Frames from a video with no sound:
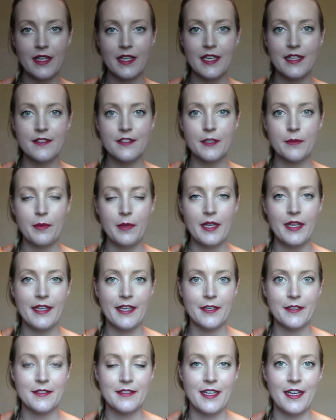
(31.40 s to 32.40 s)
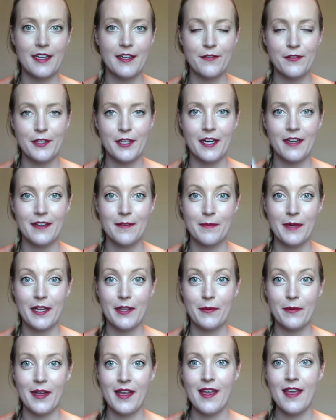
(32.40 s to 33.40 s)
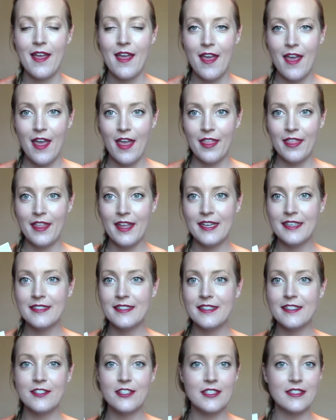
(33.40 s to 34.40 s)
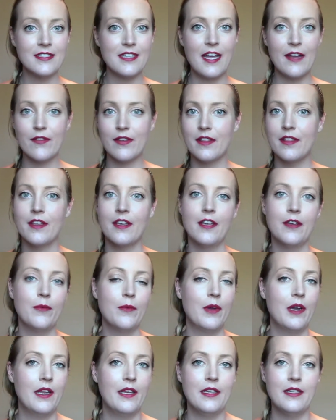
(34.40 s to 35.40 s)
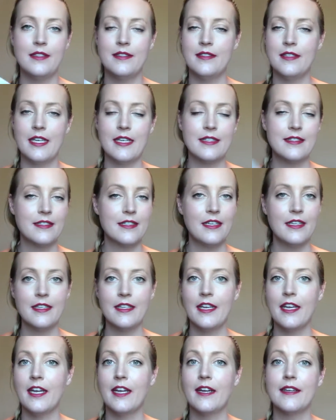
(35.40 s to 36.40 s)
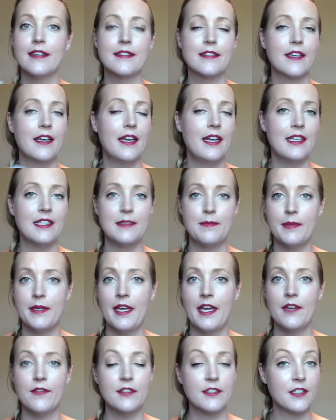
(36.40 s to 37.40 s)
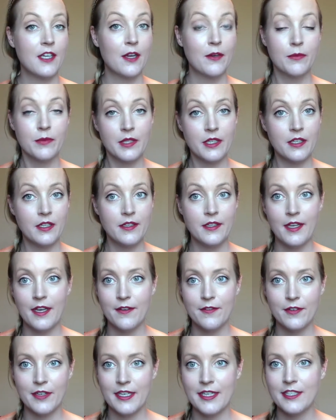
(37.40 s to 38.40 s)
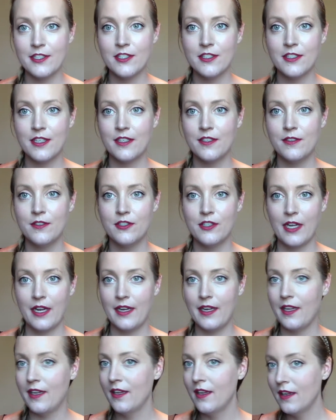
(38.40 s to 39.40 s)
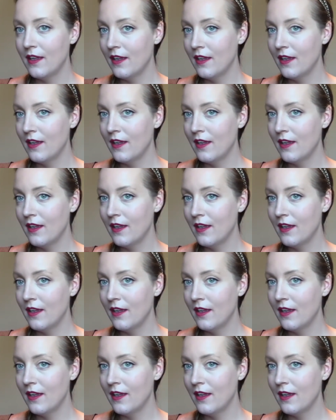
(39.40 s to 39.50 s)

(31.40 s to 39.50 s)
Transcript: Kids are playing outside if you hear them, by the way. This is just everything in one. It's like skincare, it's got SPF, it's got really good coverage, it's not too shiny.